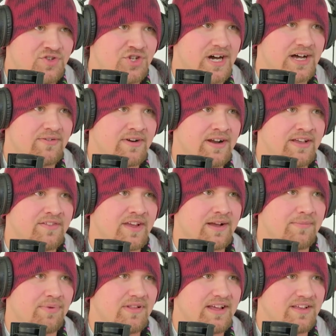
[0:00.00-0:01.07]
genre as like
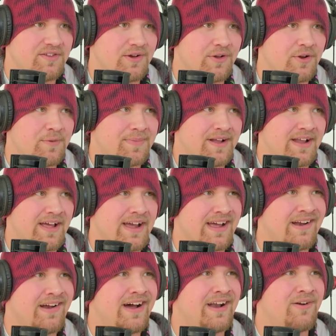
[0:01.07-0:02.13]
a placeholder, but
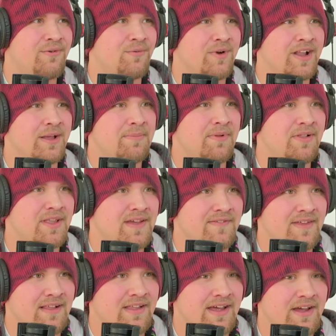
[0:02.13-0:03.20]
I don't really believe
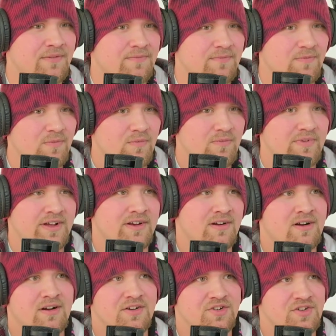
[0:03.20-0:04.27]
that like an
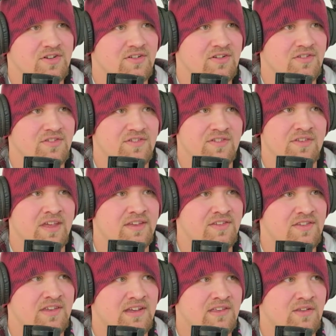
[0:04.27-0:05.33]
artist should just like
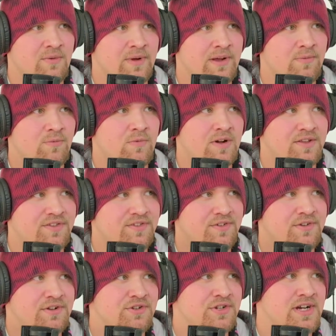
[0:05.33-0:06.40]
stick to like one
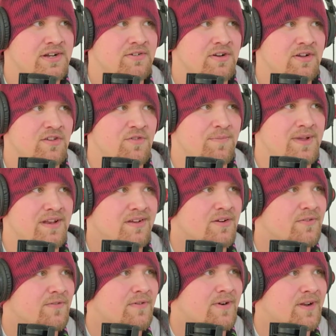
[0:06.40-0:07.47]
certain genre and just be known
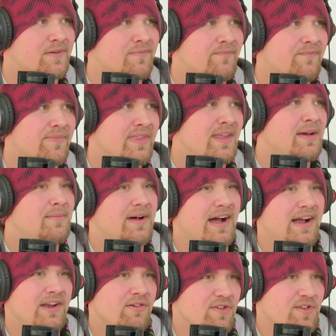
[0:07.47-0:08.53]
for it. But I
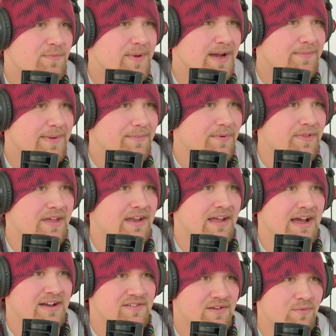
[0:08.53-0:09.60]
do respect people that
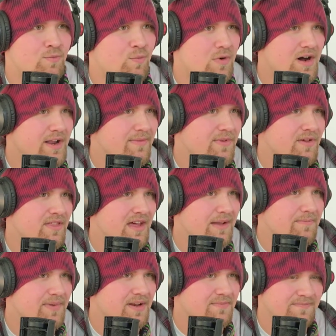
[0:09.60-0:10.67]
actually want to do that.
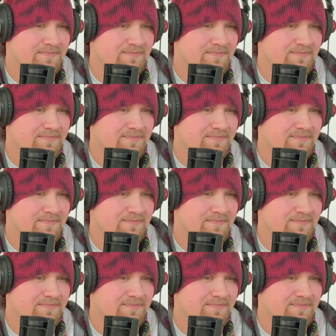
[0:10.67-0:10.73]
But